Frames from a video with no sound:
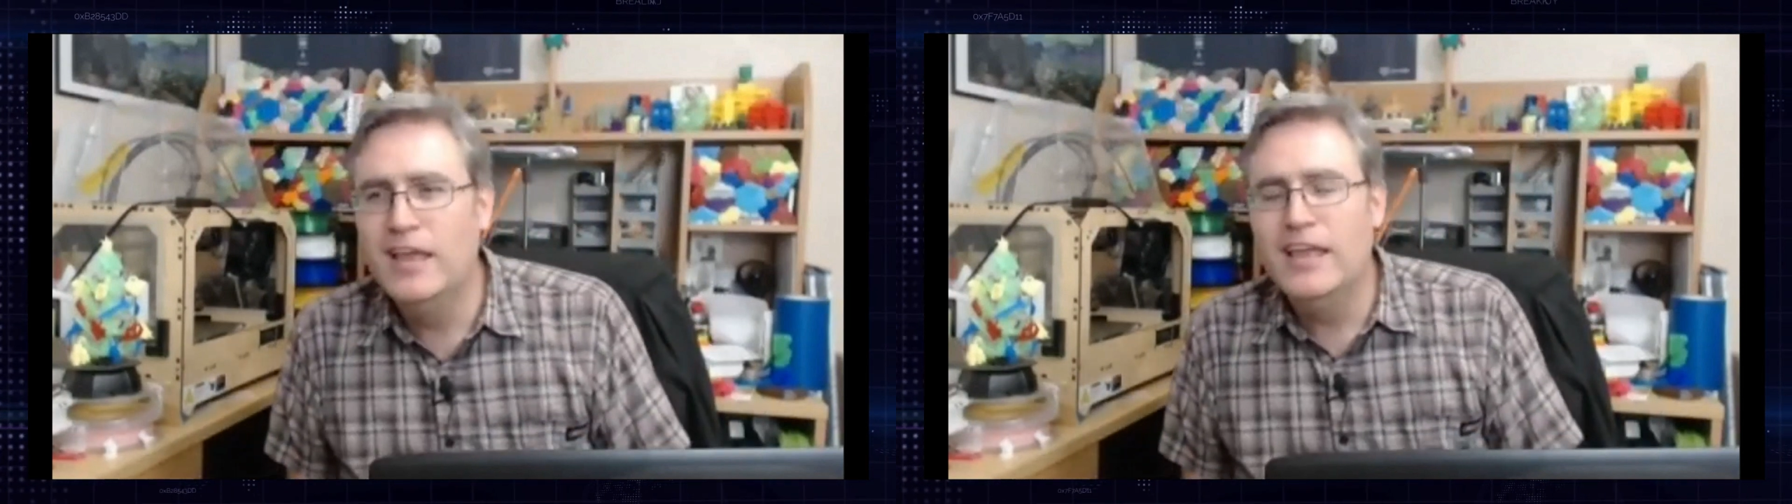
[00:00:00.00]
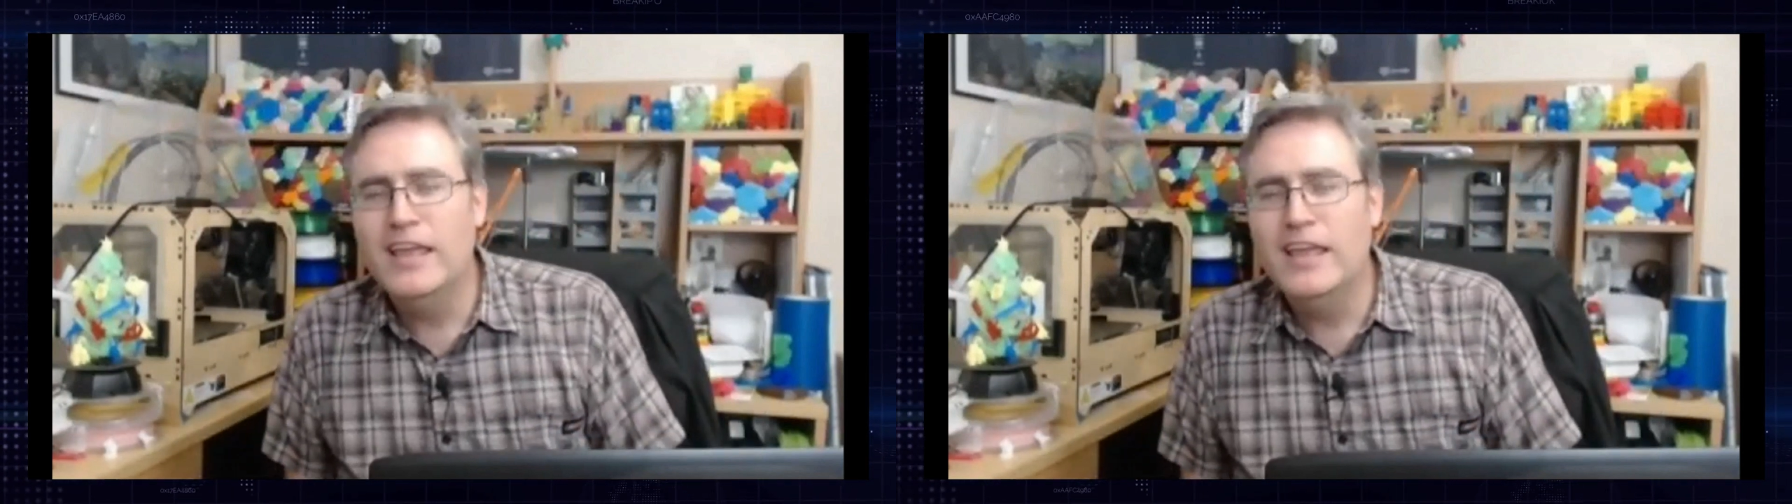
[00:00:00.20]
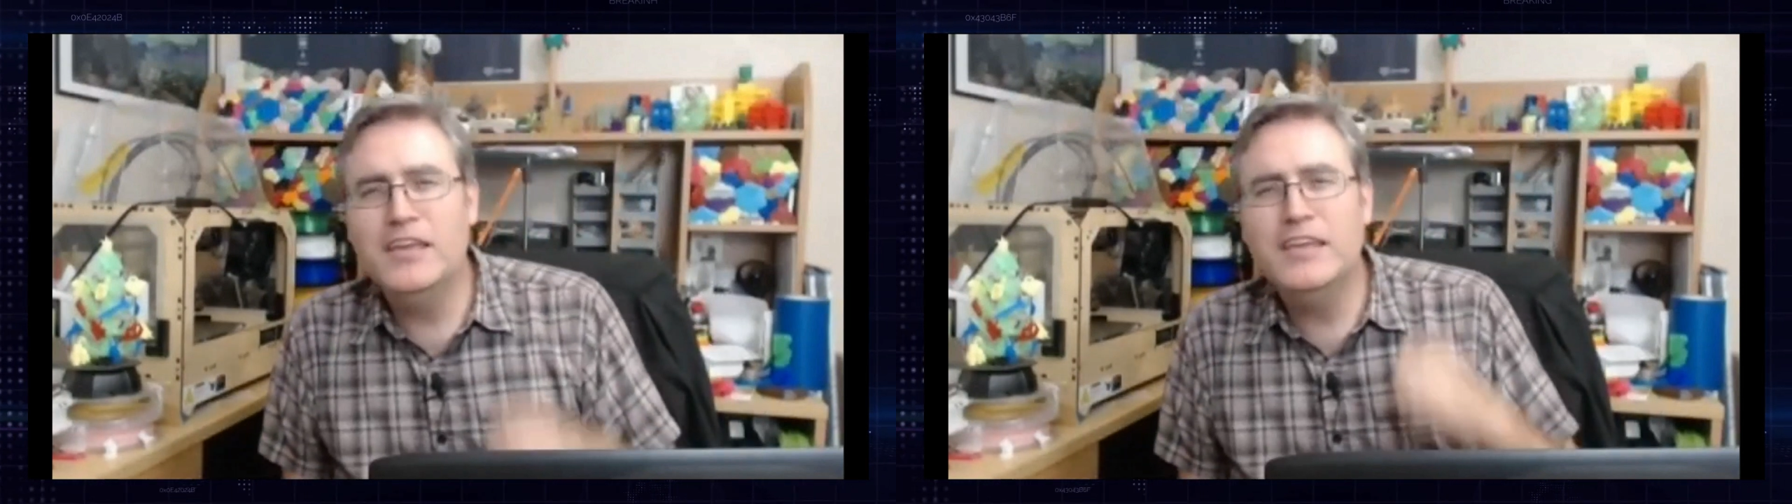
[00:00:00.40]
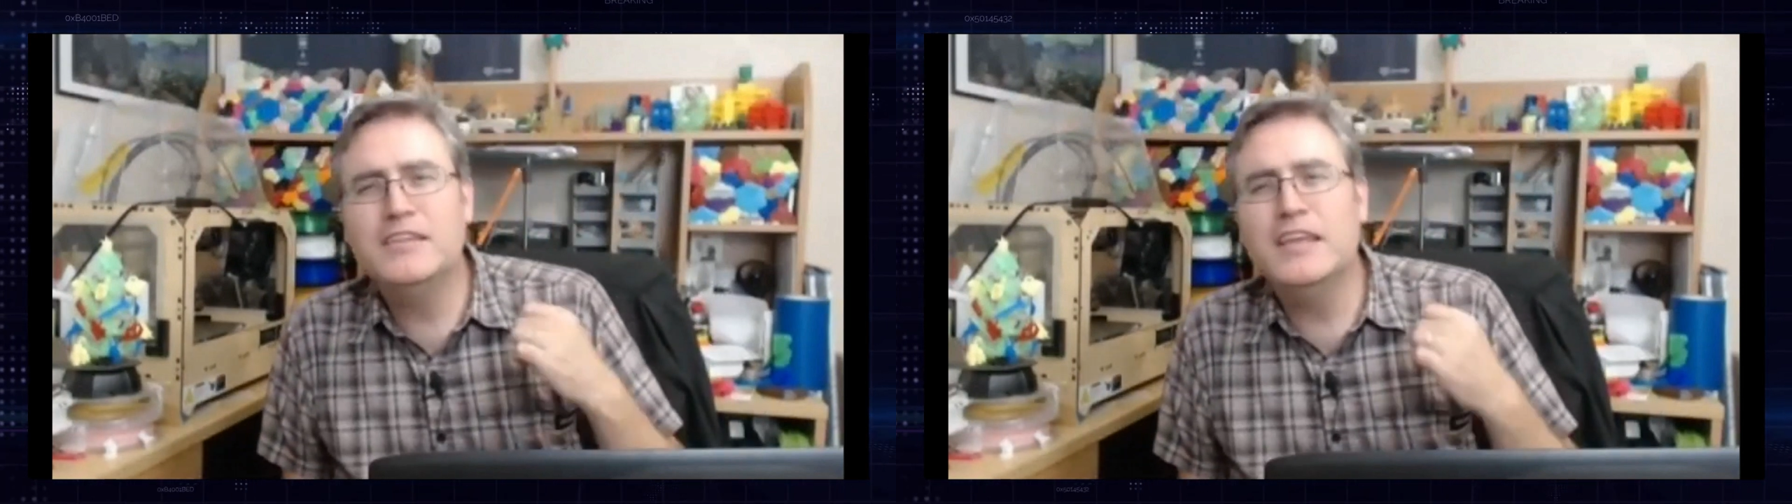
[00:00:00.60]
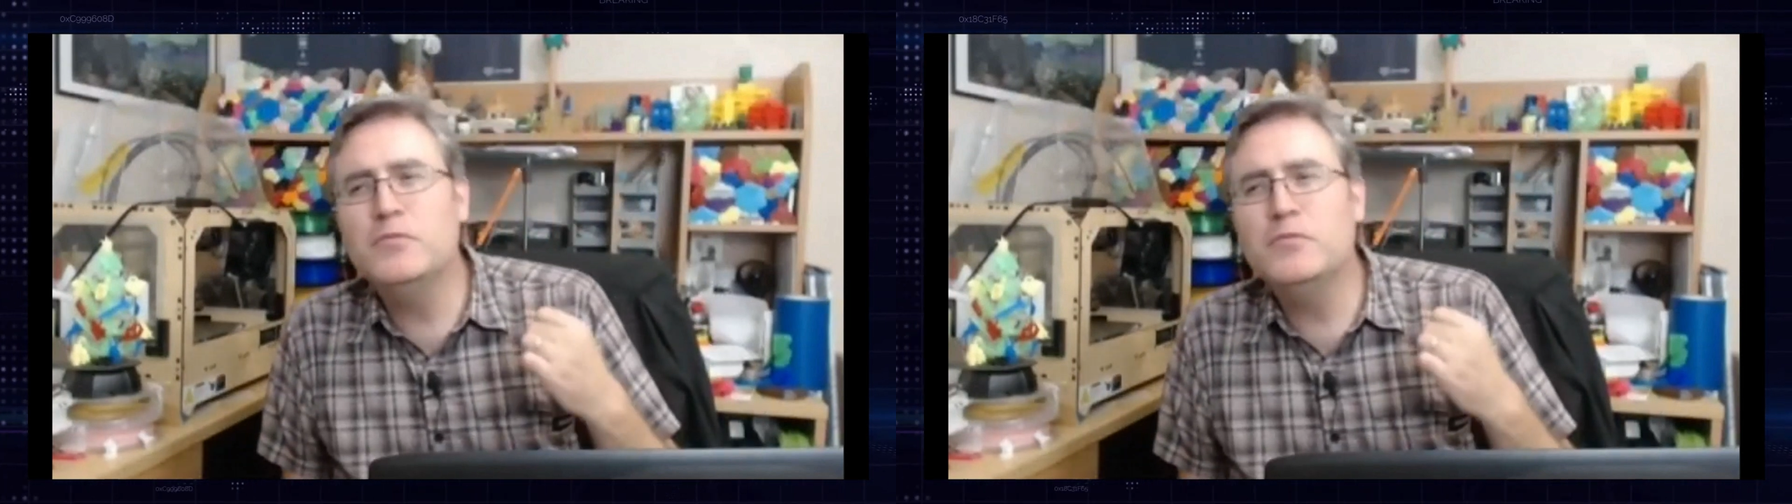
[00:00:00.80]

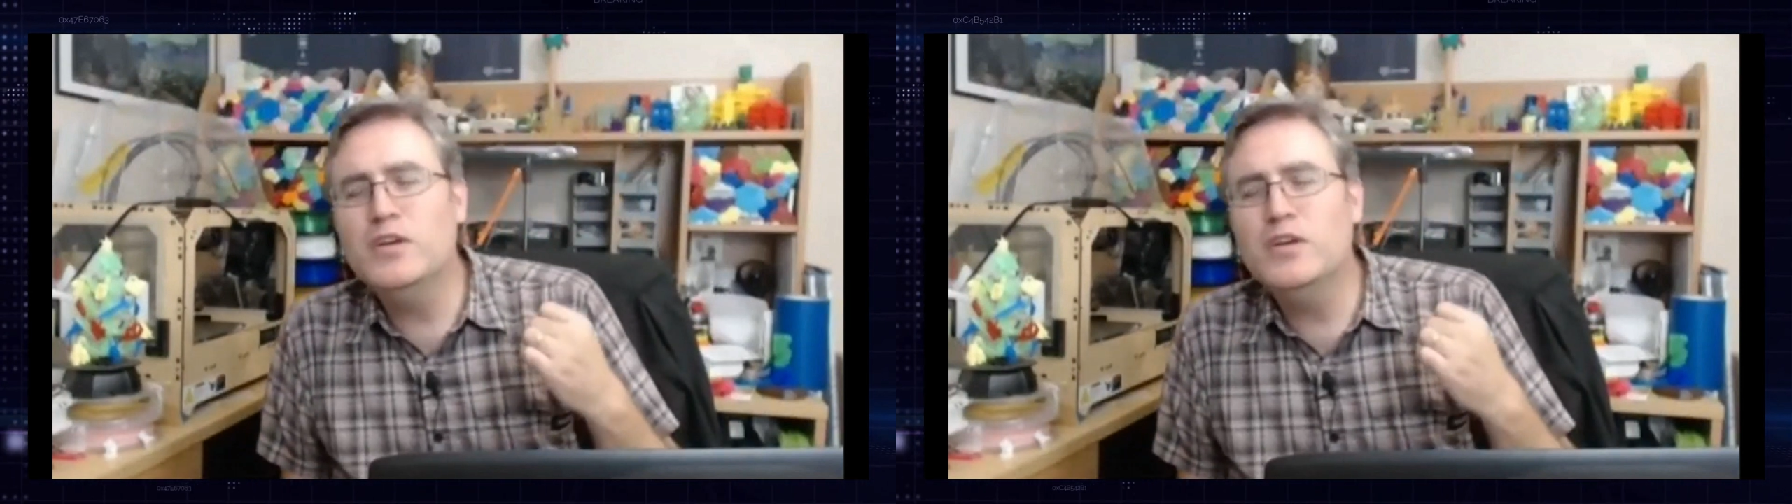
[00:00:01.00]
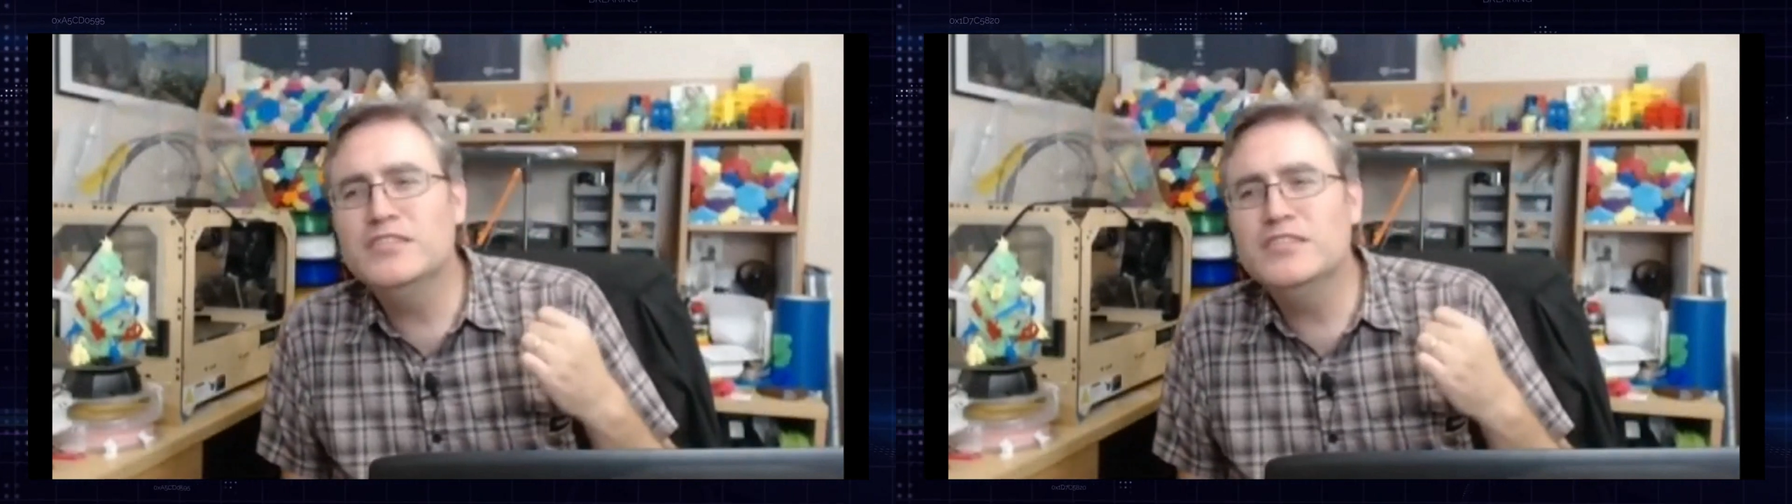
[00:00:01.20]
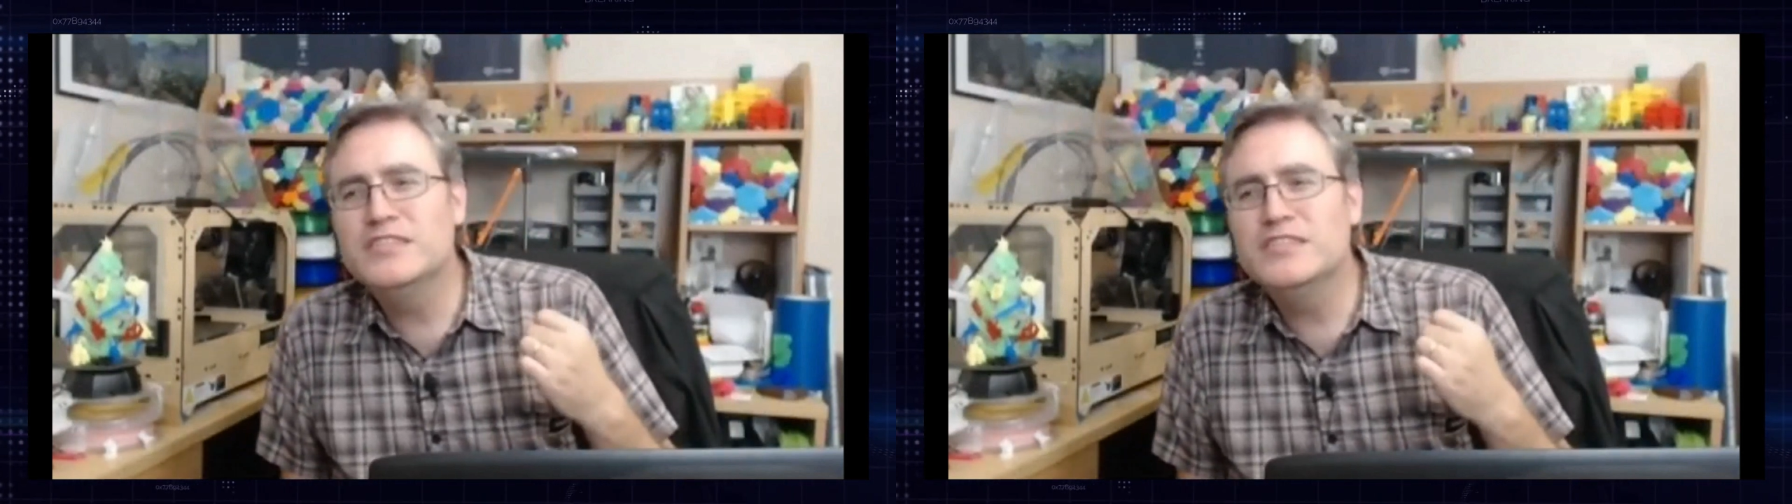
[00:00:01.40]
It was,